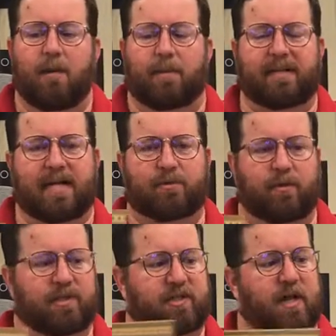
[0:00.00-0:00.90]
but that's where
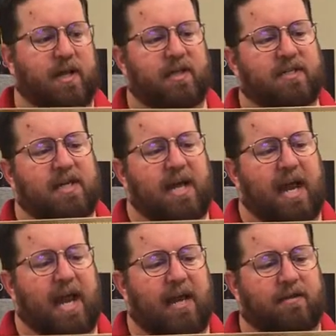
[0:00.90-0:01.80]
the sun is,
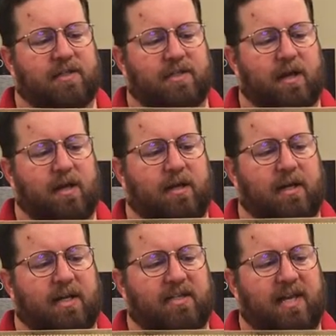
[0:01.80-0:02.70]
and the sun
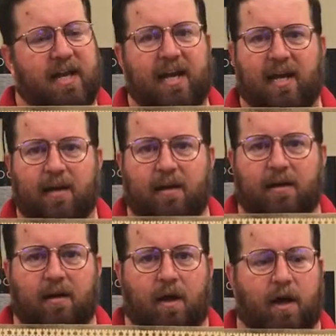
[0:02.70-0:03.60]
is hitting
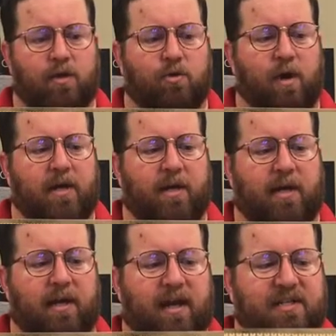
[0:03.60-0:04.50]

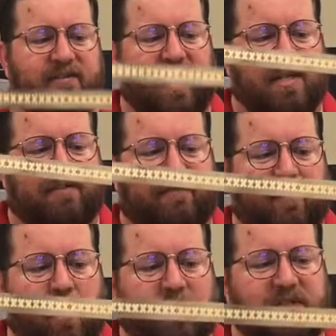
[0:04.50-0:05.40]
directly as
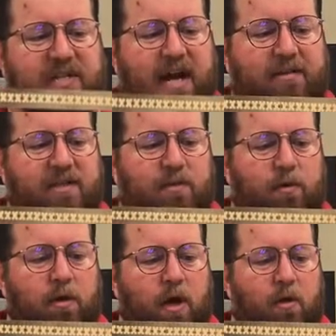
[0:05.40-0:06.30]
far south as it
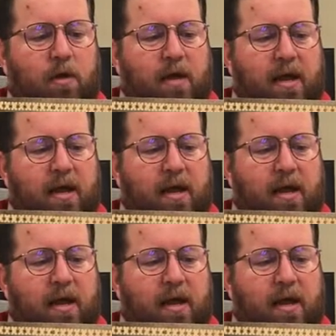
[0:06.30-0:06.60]
will go.